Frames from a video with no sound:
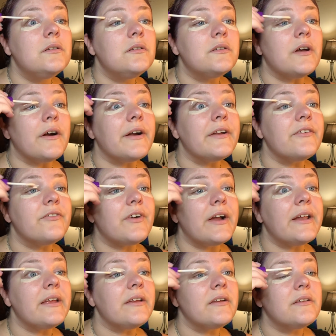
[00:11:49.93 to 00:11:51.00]
Sorry,
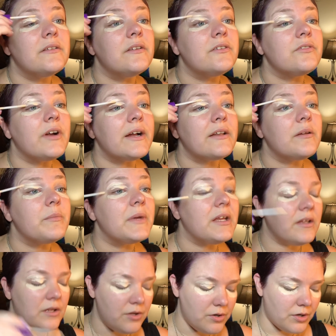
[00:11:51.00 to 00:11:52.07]
Franny distracted me.
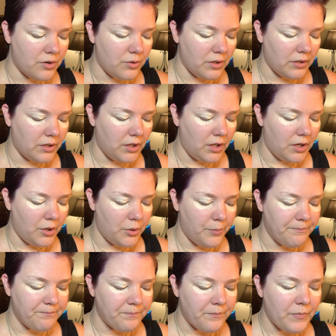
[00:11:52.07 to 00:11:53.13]
Unicorn Glow
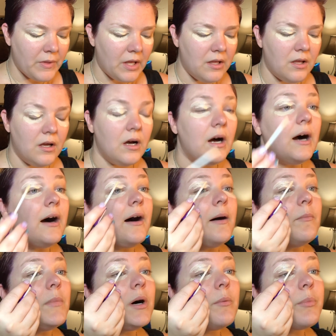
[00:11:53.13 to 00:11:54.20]

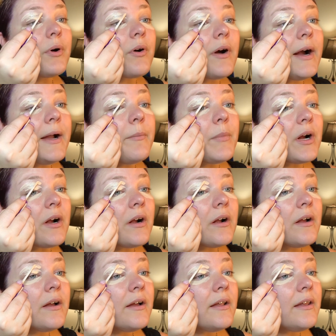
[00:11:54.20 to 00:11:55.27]
primer,
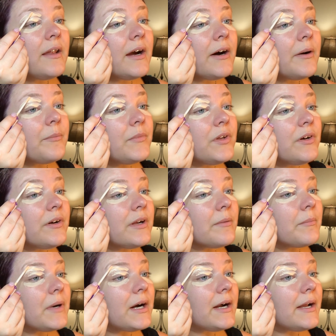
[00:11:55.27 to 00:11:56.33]
and now I'm doing
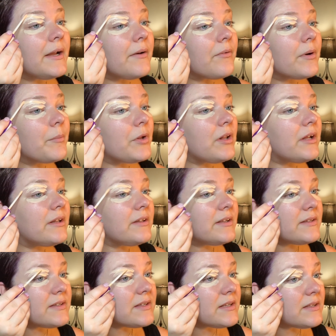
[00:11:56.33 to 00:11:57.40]
my Rimmel
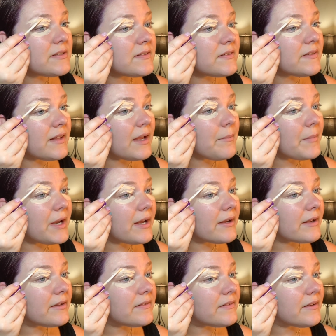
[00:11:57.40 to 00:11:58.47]
London Stay Matte
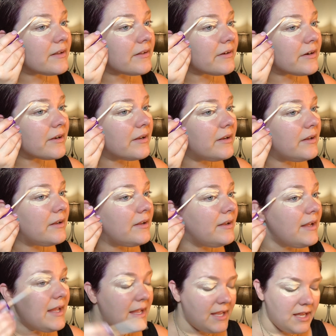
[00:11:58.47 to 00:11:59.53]
Concealer
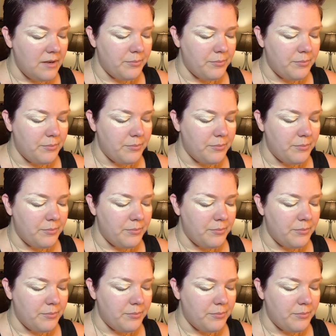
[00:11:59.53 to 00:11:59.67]
in